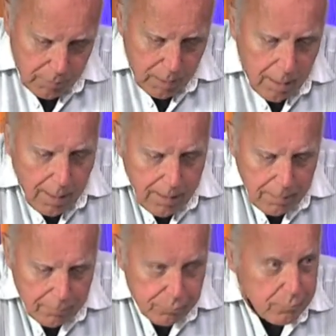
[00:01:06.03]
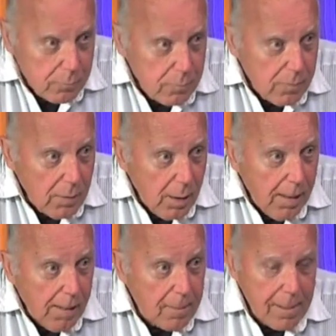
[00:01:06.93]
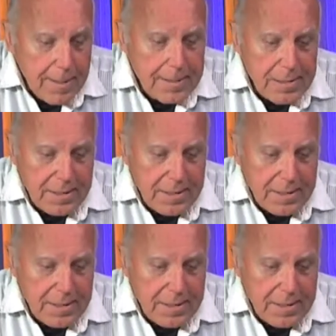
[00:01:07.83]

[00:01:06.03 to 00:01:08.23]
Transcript: Yeah, hold it a little bit higher, maybe.